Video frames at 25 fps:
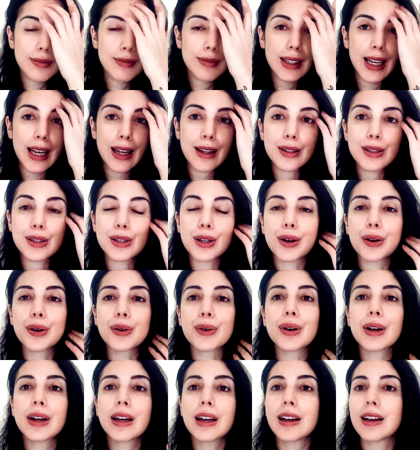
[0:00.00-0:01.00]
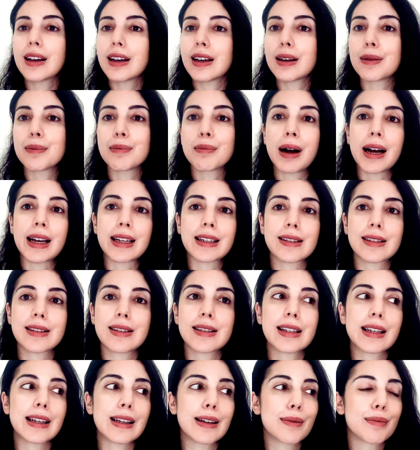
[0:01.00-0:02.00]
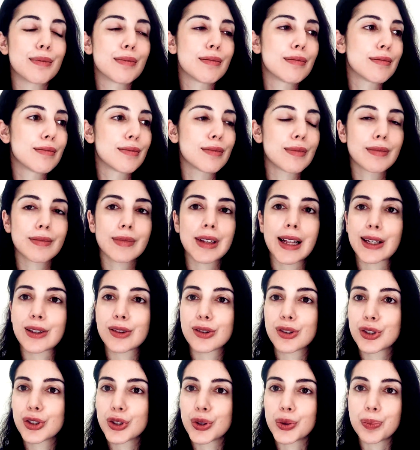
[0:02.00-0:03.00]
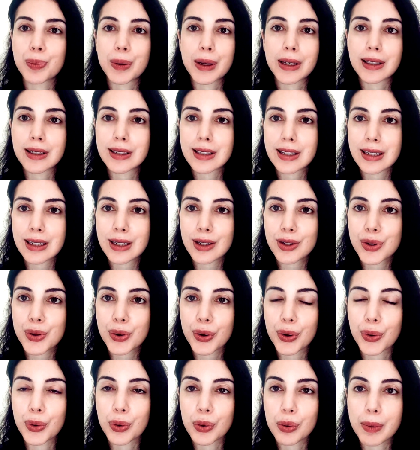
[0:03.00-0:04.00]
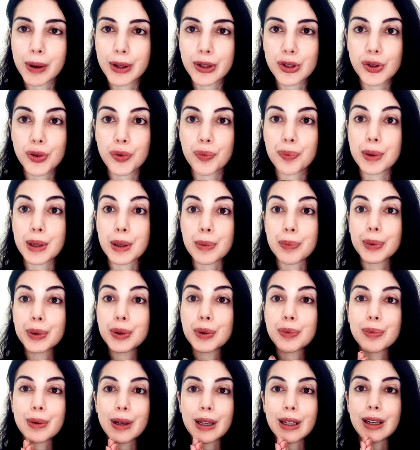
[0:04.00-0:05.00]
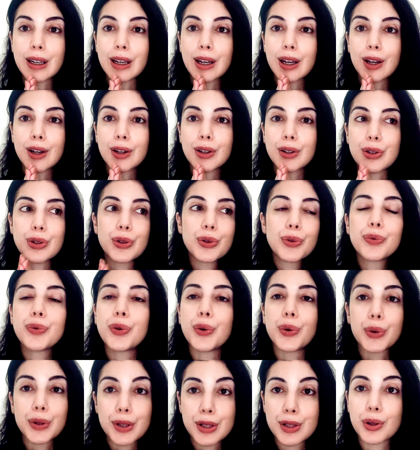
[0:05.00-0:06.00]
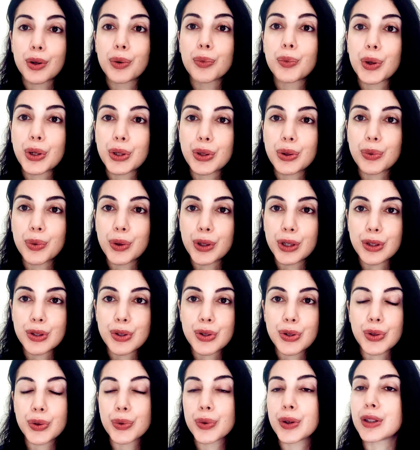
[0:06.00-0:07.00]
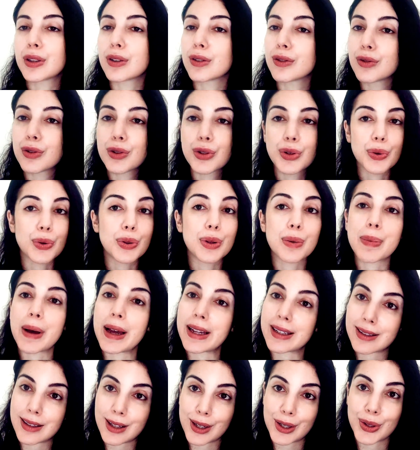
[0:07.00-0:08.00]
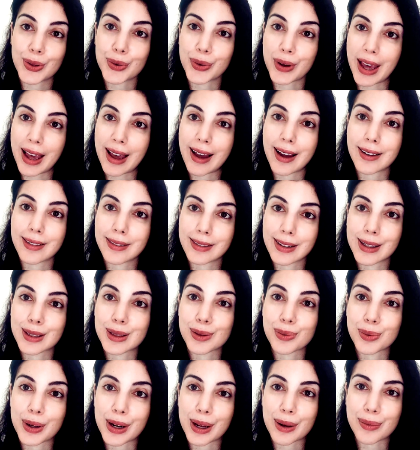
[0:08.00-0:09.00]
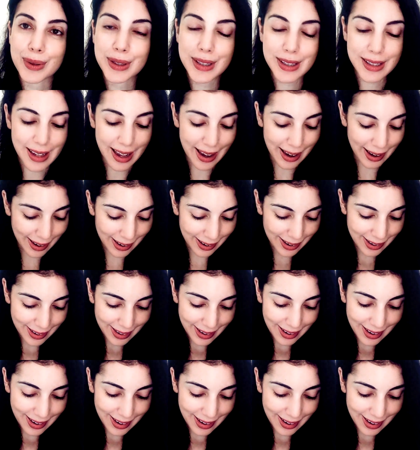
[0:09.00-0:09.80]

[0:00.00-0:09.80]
So it might seem like stupidity to a whole bunch of people, but you focus on what you want to do and do the best that you can. That's what I would say.